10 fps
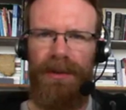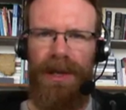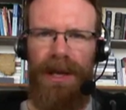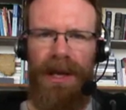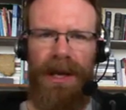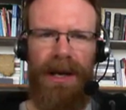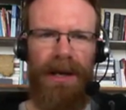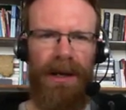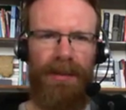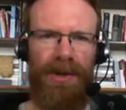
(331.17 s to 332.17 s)
Uh, a
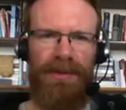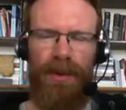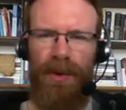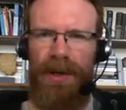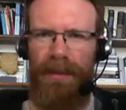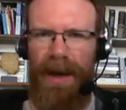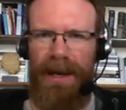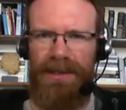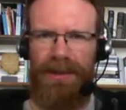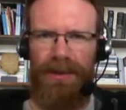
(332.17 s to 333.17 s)
principle we'll come back
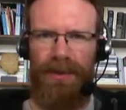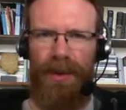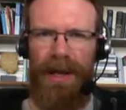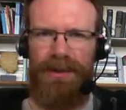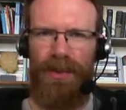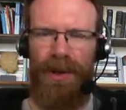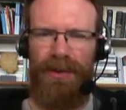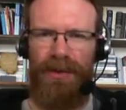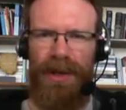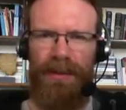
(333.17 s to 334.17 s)
to as we read through the
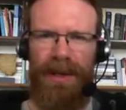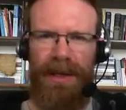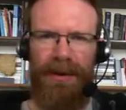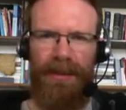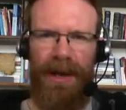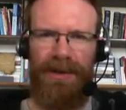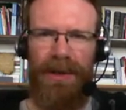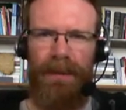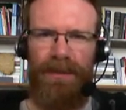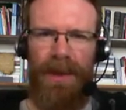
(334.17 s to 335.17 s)
Epic of Gilgamesh.
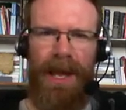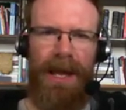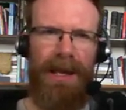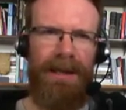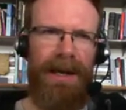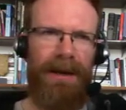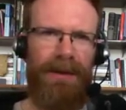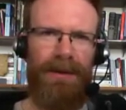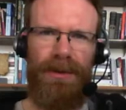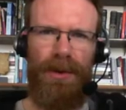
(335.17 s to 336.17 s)
Now,
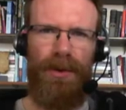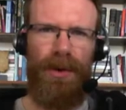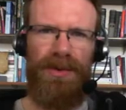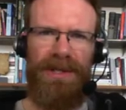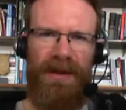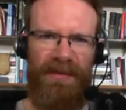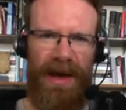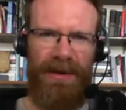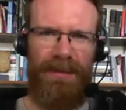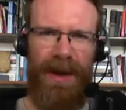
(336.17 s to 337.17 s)
Uruk was not founded by
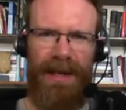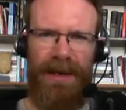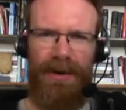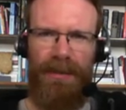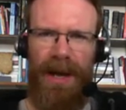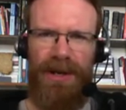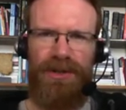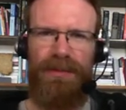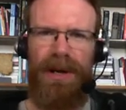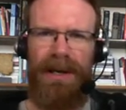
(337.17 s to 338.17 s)
Gilgamesh, but
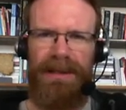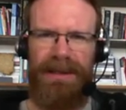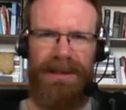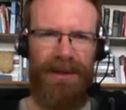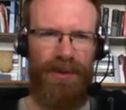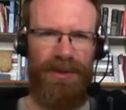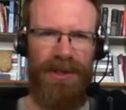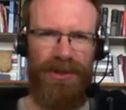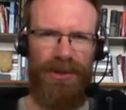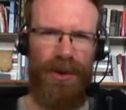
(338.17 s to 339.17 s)
as I said, there was a
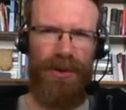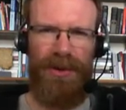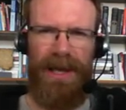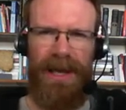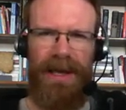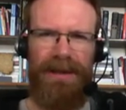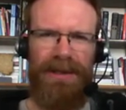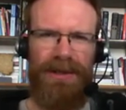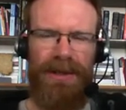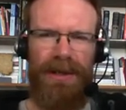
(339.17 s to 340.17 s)
historical king that's
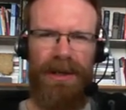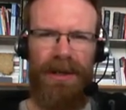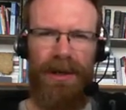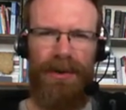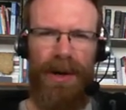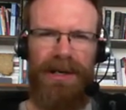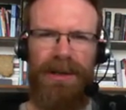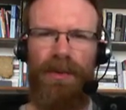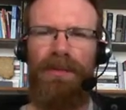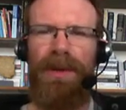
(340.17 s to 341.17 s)
uh, accredited with
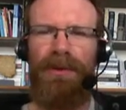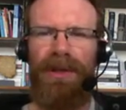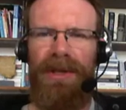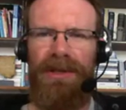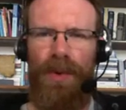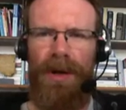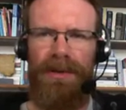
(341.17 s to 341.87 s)
building these walls.